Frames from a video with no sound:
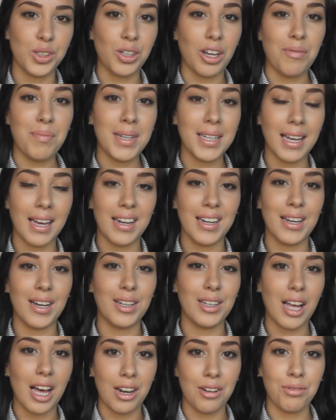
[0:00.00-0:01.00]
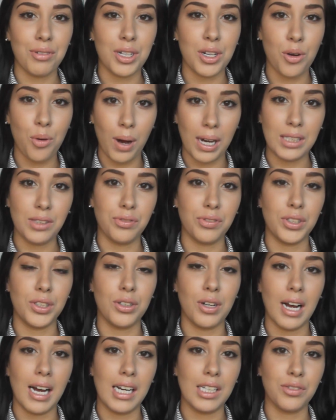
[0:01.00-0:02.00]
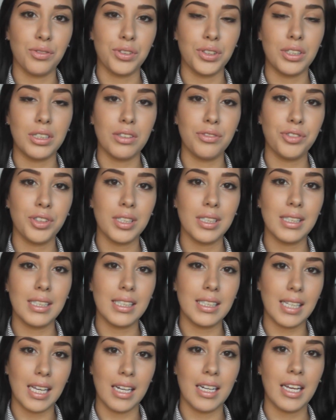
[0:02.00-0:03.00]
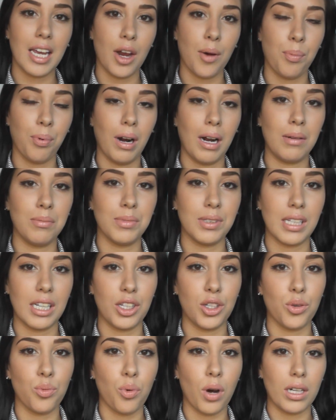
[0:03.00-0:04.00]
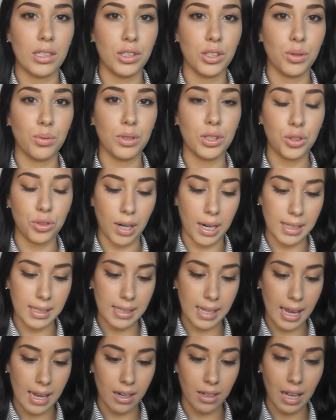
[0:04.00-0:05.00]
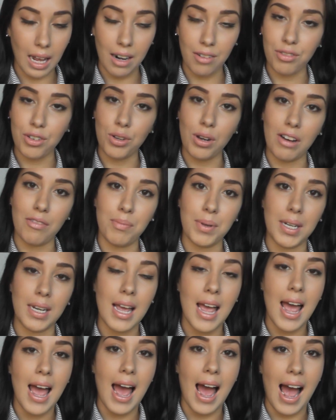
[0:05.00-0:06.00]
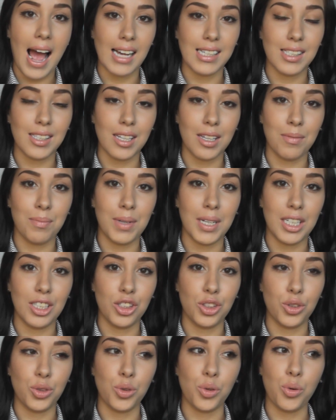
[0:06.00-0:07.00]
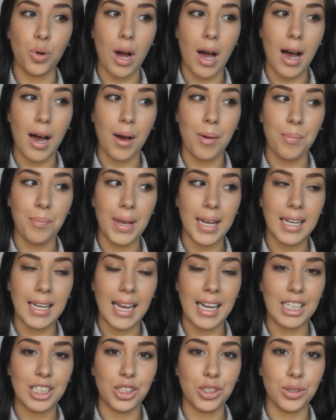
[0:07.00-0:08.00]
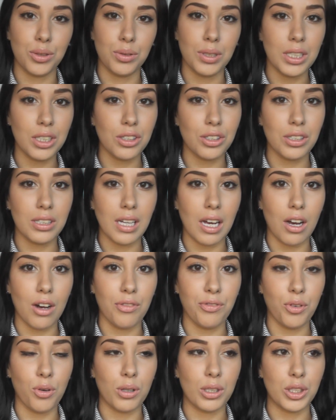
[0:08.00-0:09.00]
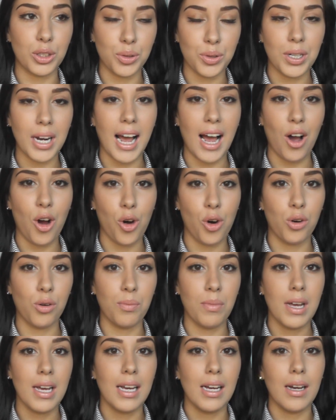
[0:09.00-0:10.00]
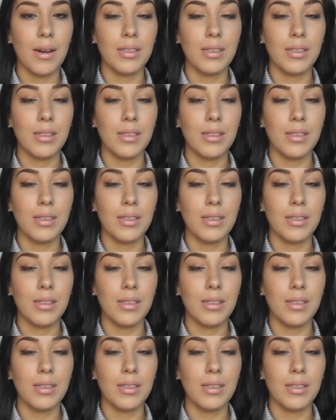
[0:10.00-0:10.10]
So I've been getting a lot of requests for you guys for different skincare problems that you want to address and a lot of you have been asking me to um, make a do-it-yourself or do-it-at-home